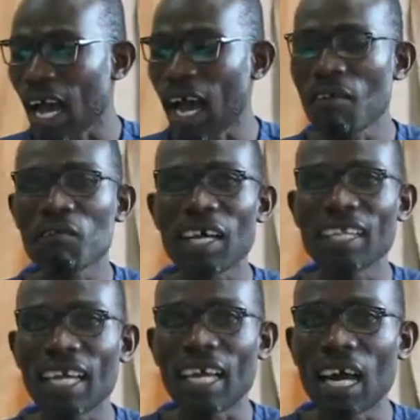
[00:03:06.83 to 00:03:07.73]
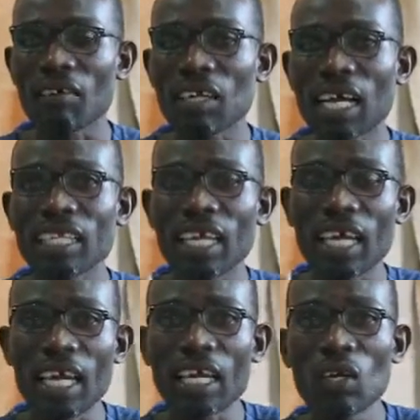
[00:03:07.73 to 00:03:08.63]
after at the
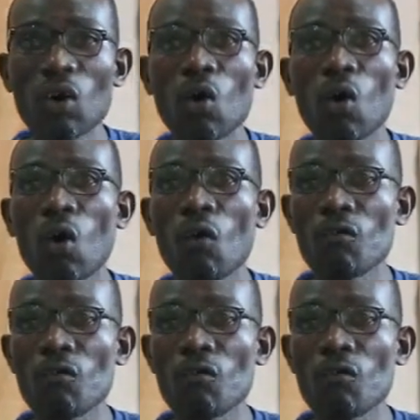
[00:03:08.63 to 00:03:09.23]
end of